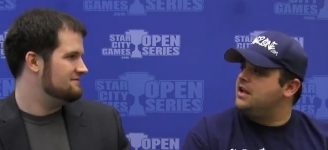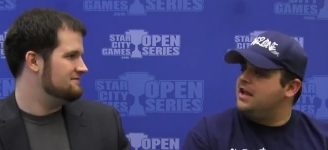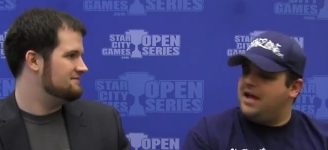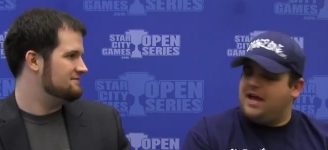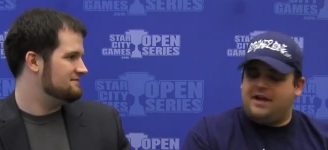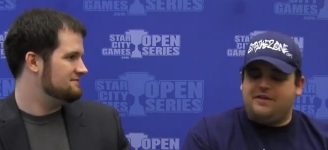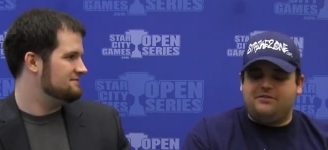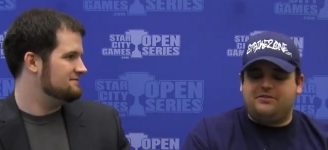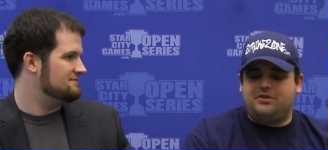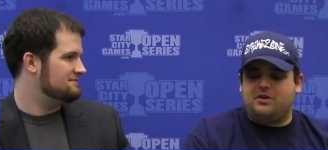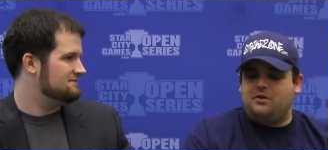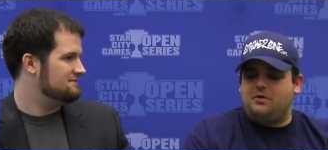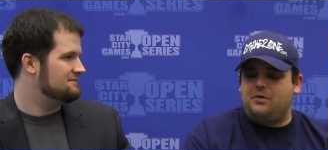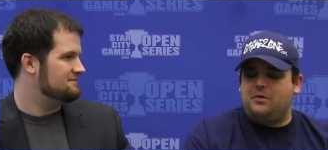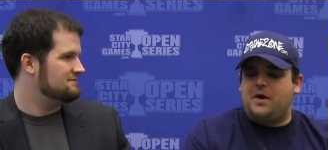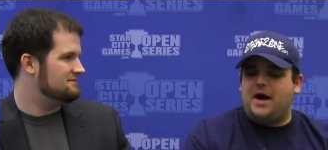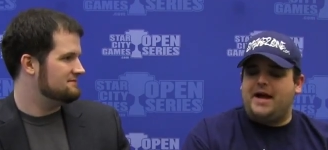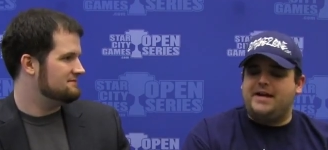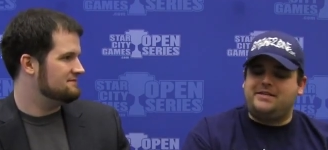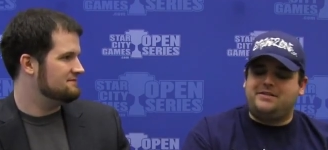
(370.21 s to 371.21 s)
Speaker 1: And so
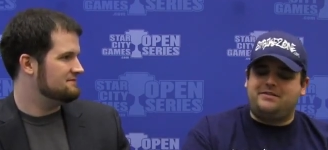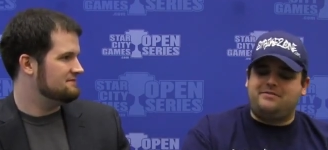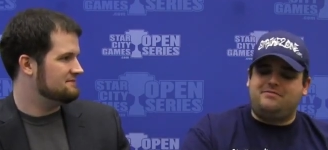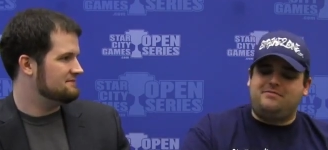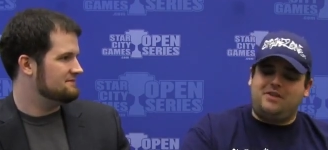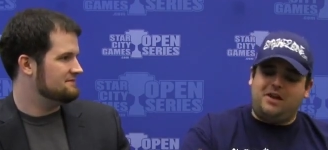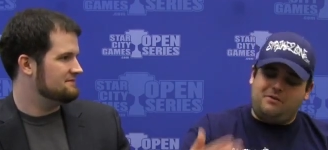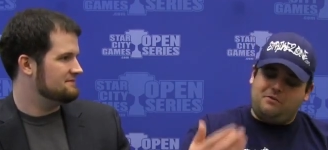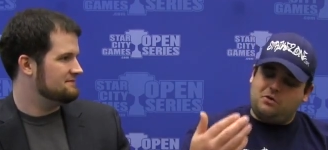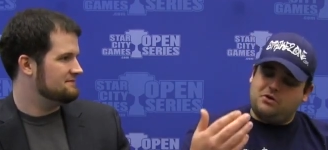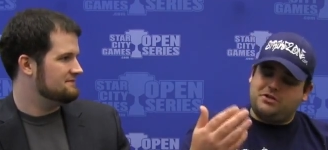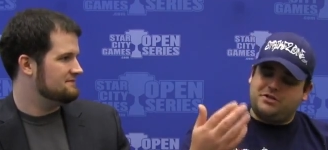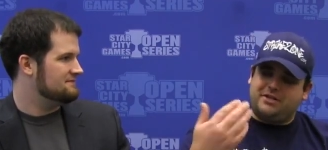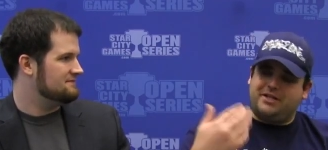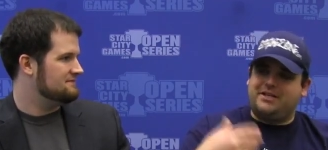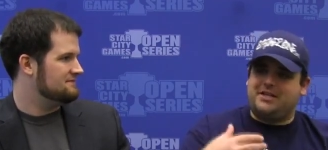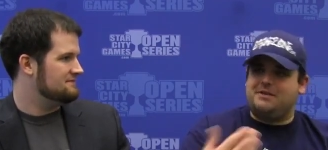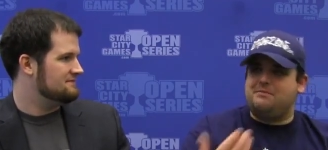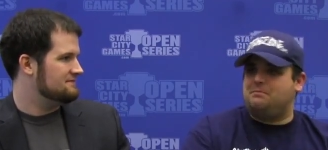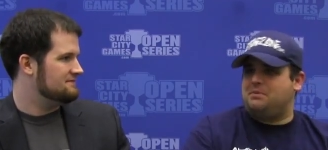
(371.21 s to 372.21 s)
I unfortunately
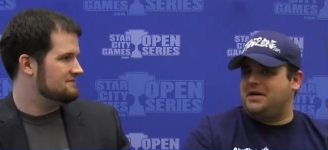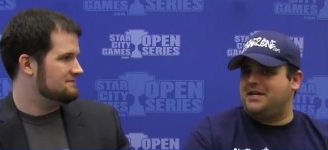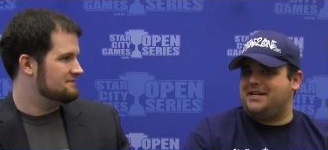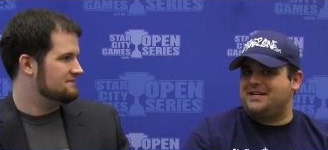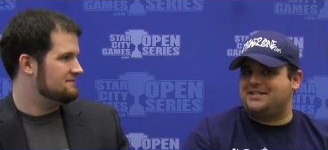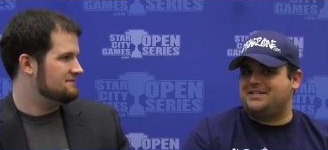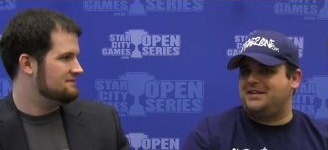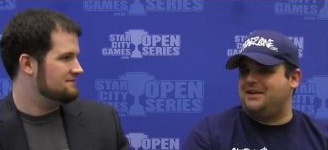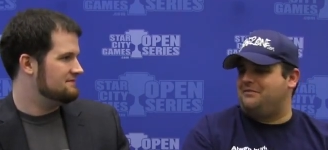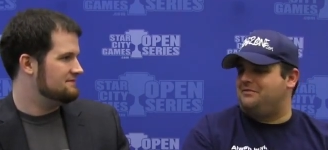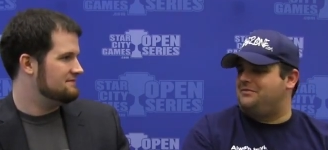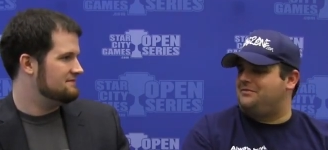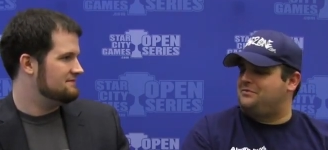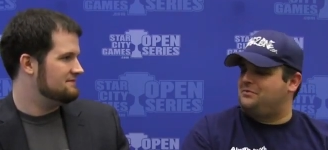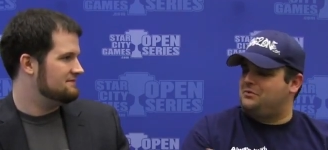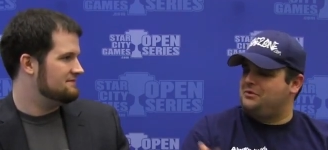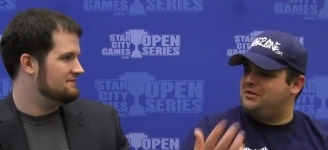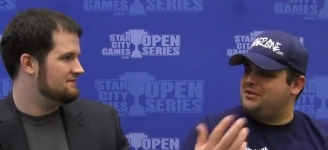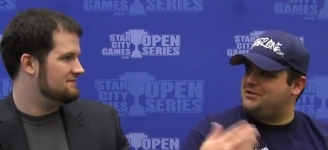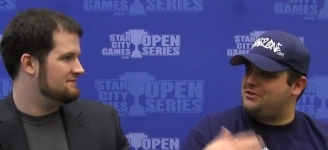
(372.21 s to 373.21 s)
didn't playtest it
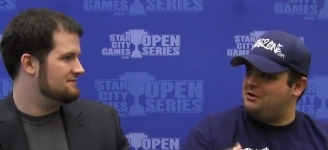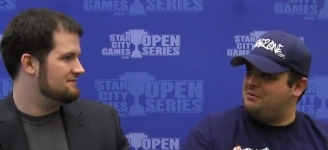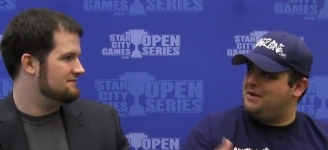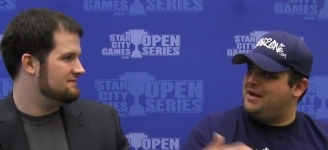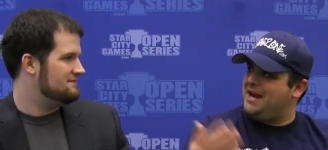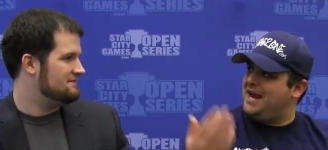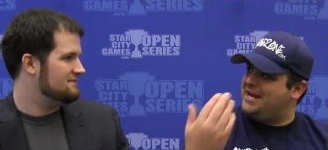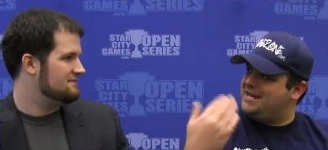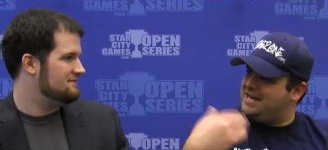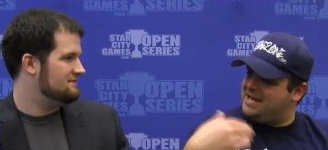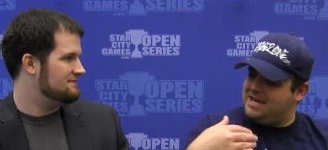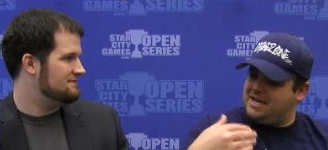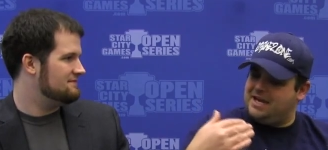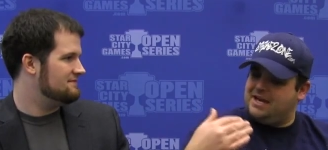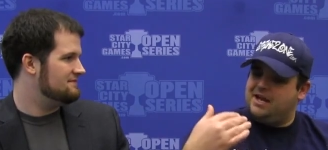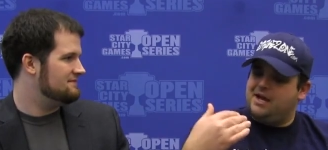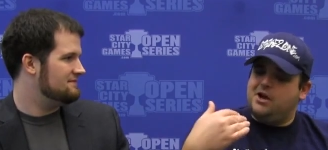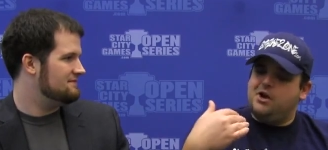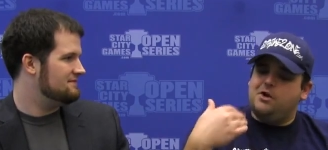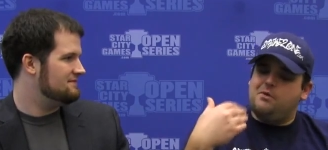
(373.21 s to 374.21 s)
for the tournament, and I didn't
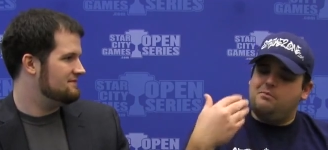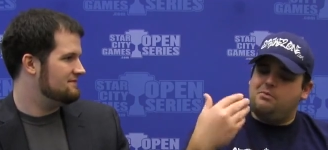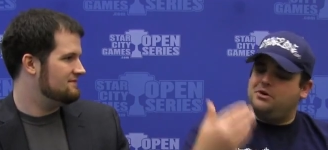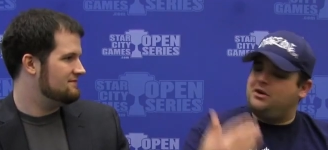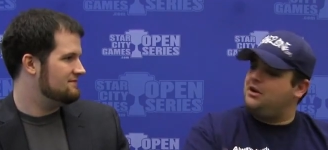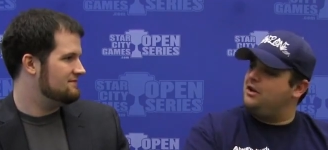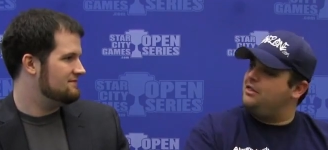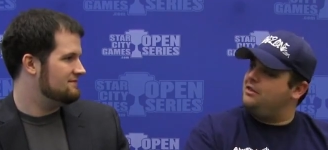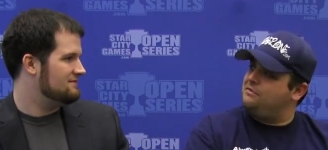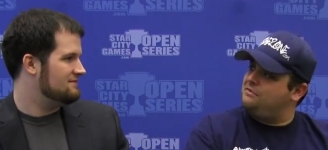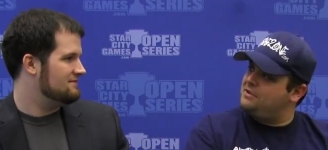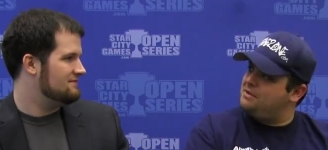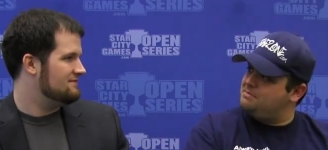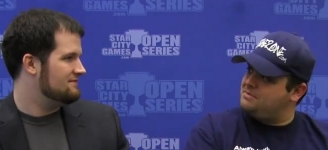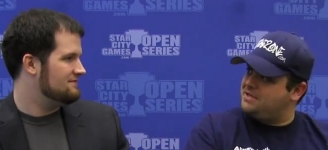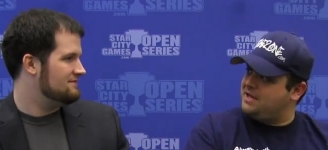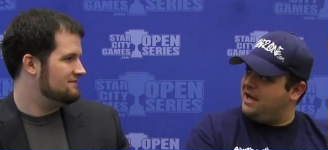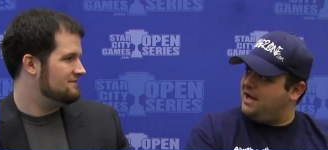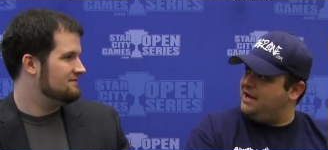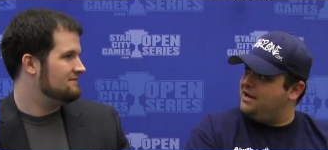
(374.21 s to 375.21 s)
put it on the flip
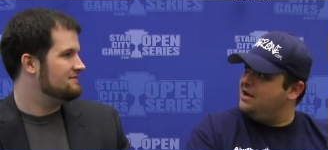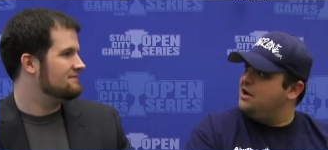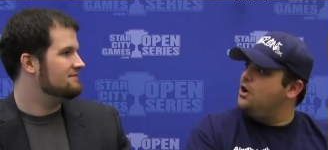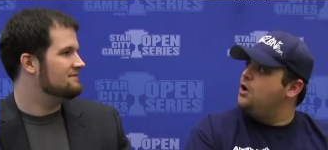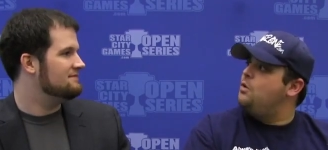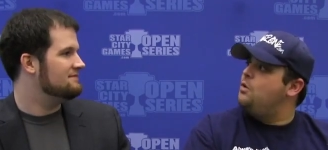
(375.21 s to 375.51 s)
side